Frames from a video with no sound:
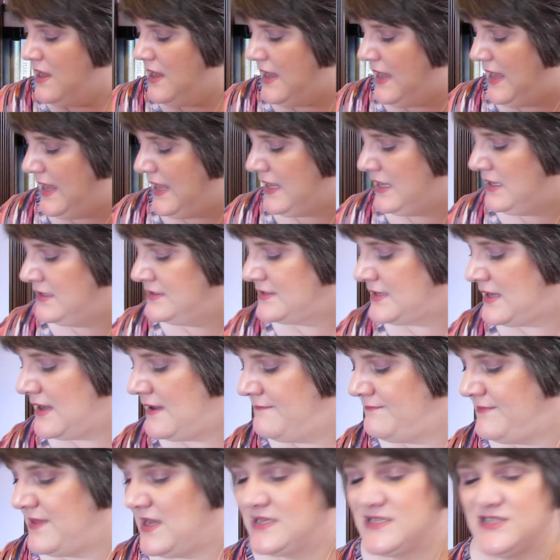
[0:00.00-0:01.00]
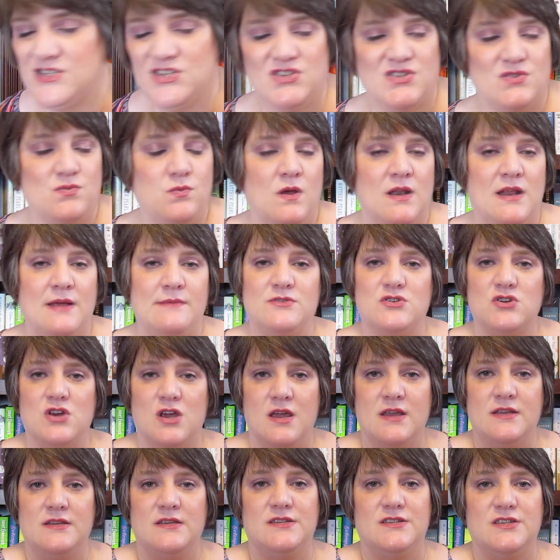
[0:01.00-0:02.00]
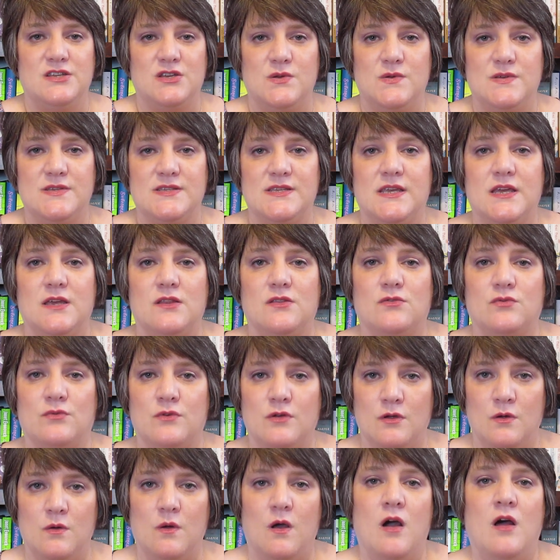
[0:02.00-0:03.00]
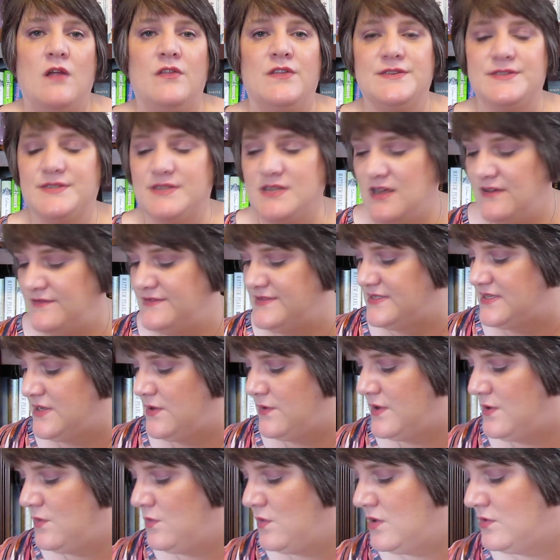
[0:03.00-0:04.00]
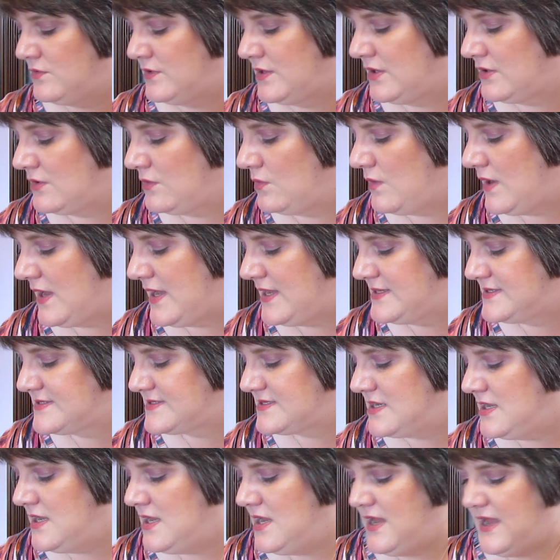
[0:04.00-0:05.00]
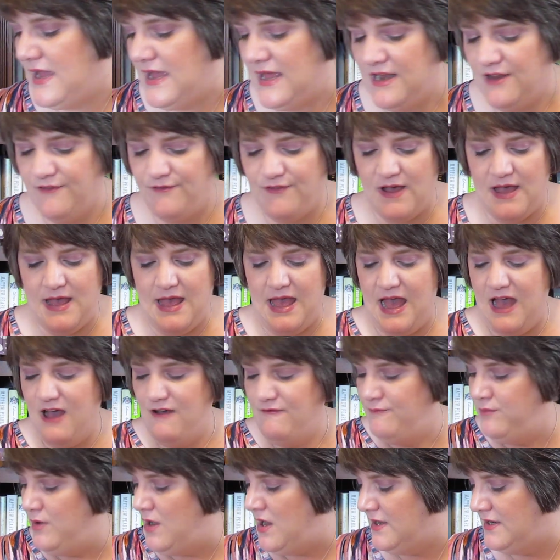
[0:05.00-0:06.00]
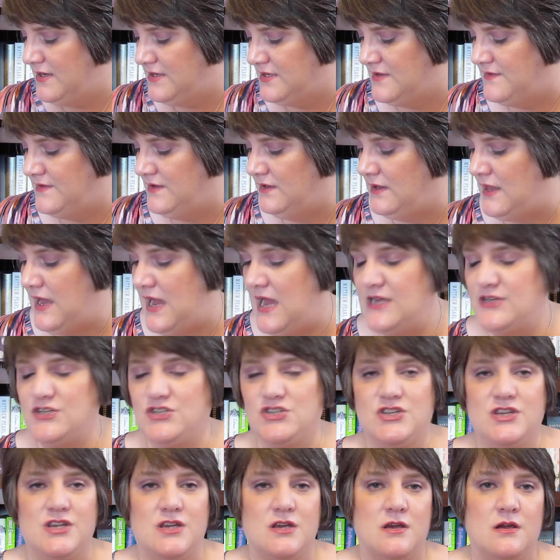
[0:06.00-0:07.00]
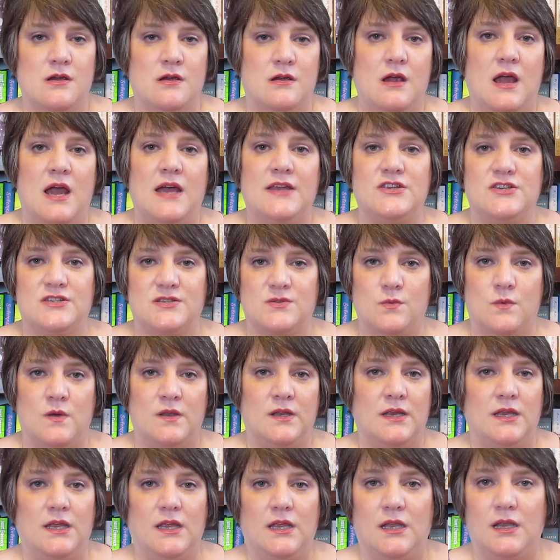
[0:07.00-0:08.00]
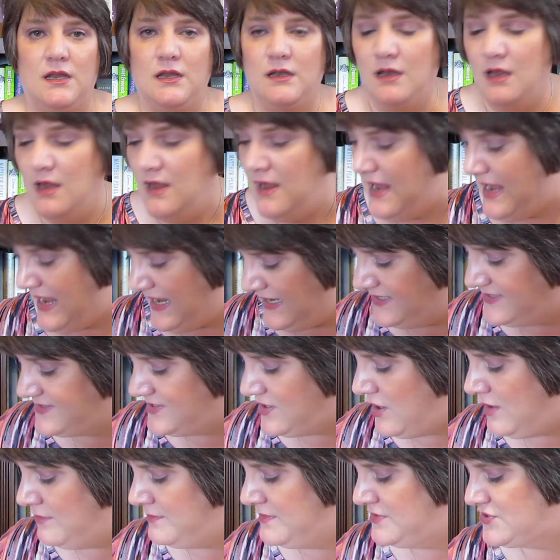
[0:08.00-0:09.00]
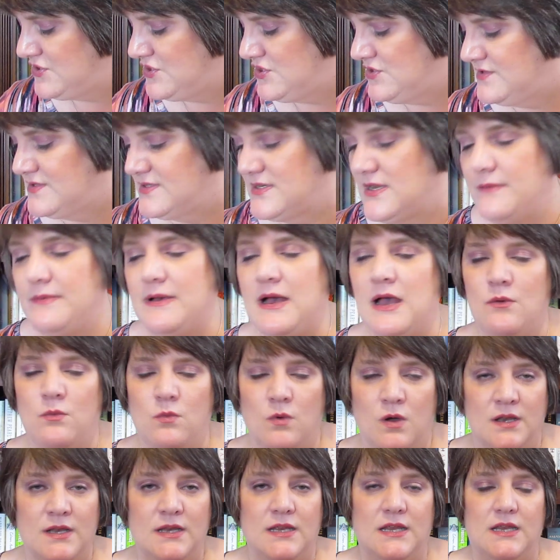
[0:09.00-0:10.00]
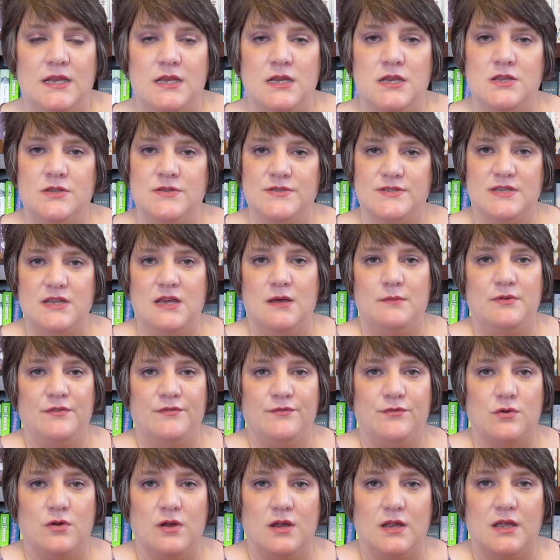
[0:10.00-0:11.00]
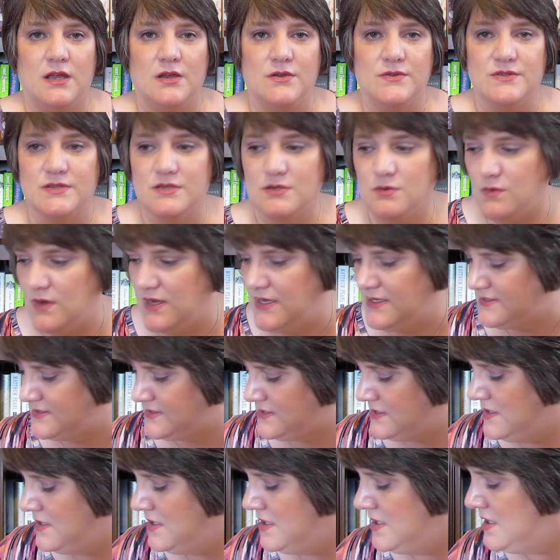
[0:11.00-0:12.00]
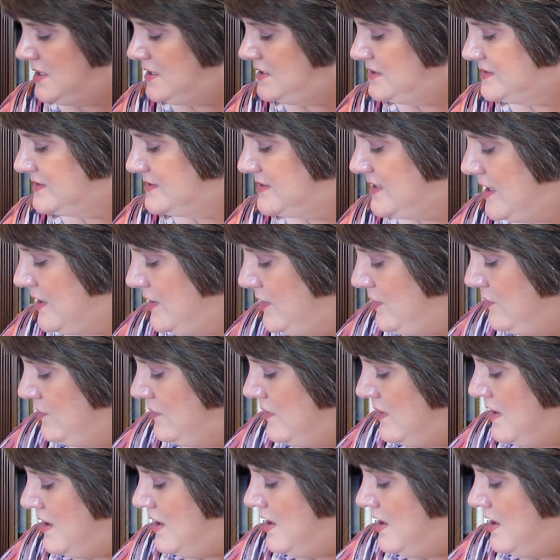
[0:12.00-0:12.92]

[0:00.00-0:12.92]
And that's just what I'm trying to do, is get through all the stuff so it won't go to waste. And if I have bought it in the last year, I just want to get it, and it's almost used up, I want to get it used up before it goes to waste. So